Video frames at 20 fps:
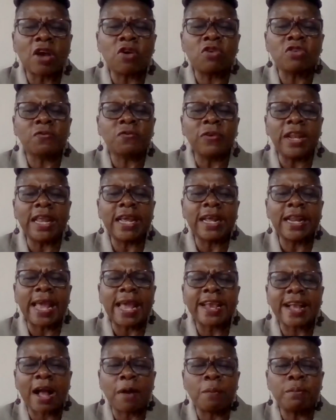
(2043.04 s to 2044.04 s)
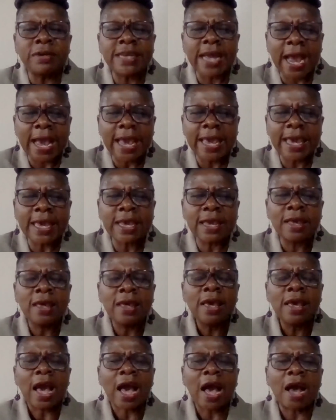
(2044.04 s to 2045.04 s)
I was feeling like I'm dying.
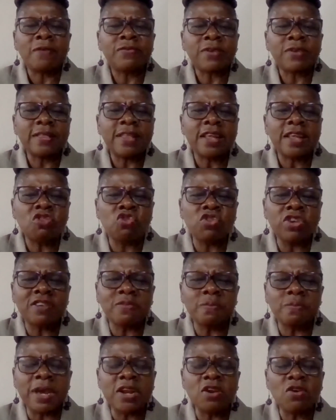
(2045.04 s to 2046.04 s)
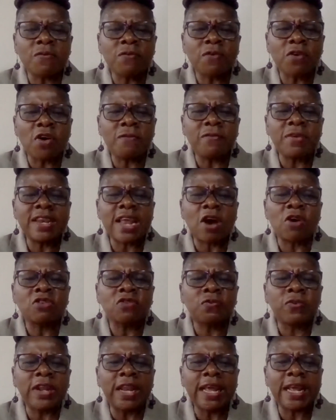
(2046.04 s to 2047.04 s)
After the treatment of COVID, I was
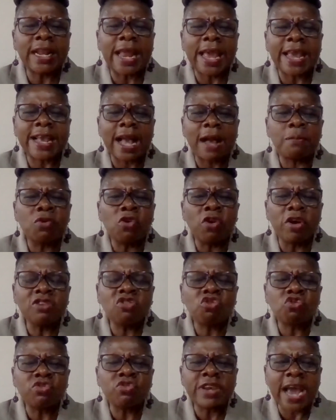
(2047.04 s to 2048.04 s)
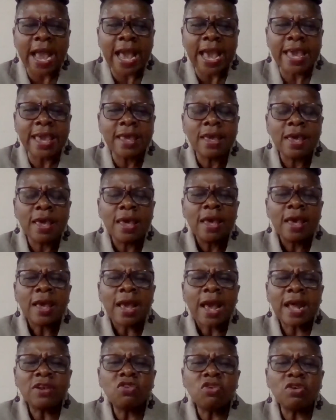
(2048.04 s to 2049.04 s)
feeling like I'm going to die.
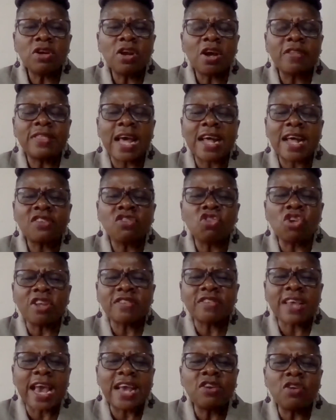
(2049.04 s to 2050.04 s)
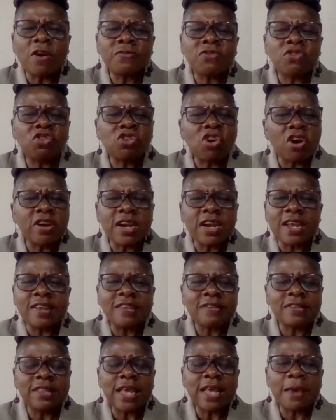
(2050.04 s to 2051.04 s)
And you know, that those kind of
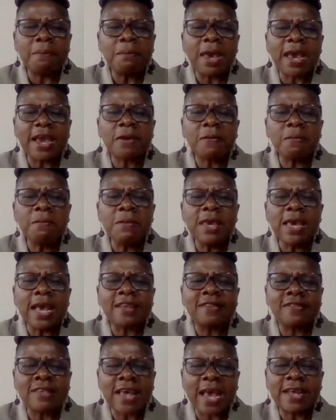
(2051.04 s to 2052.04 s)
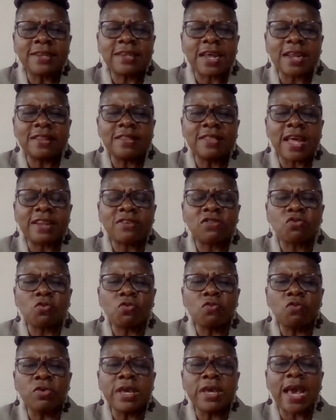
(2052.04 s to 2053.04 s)
stories, they make me excited that
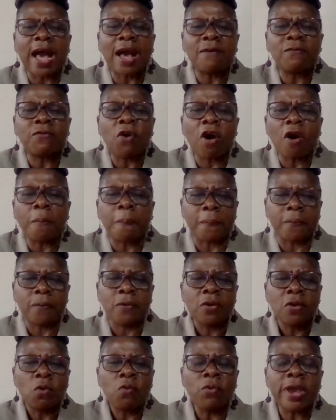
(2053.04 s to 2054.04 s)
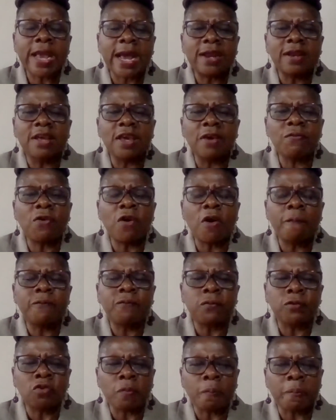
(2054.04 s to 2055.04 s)
we have hope. We can give hope
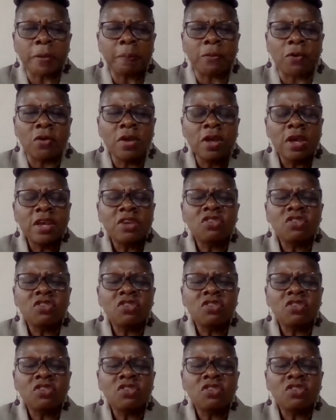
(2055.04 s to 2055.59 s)
to people.